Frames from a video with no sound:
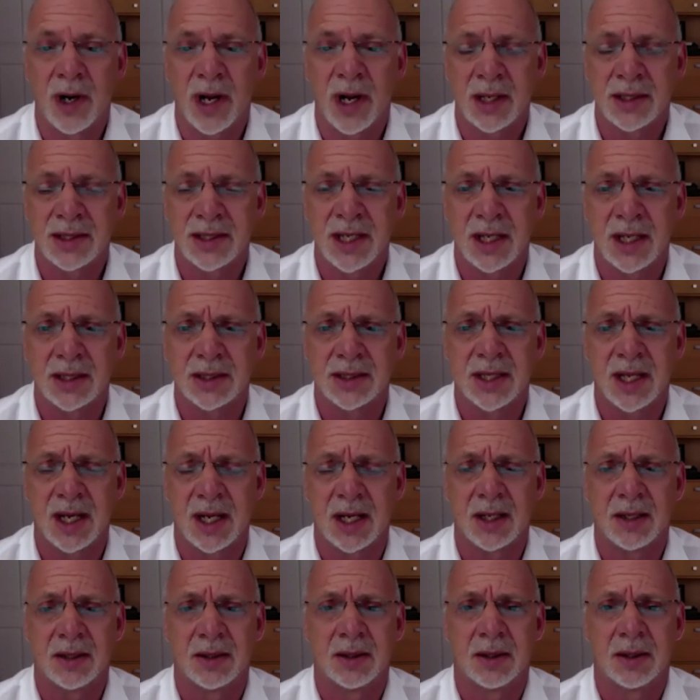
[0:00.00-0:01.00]
What I say is
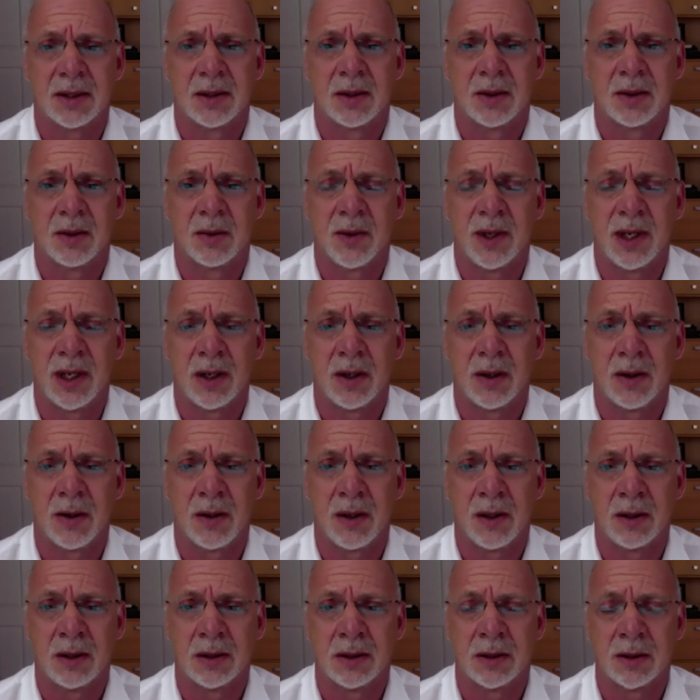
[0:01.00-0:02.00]
that we
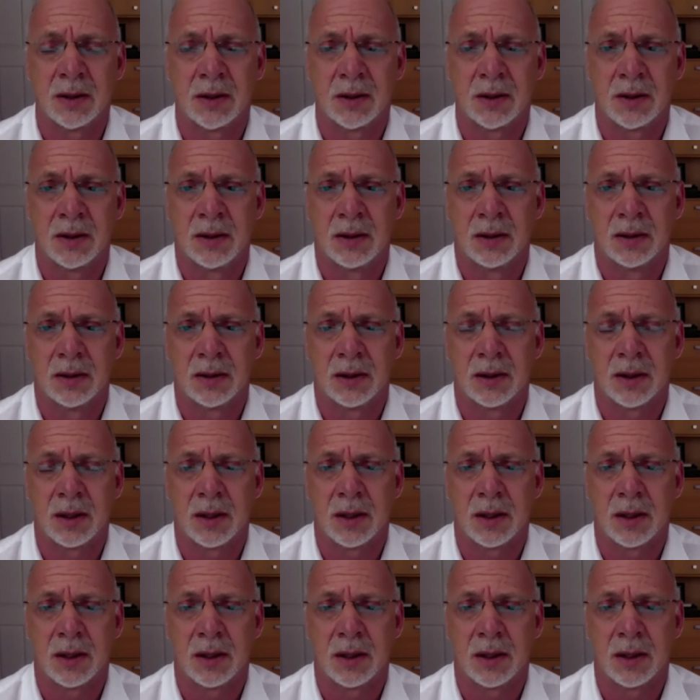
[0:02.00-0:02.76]
all learn,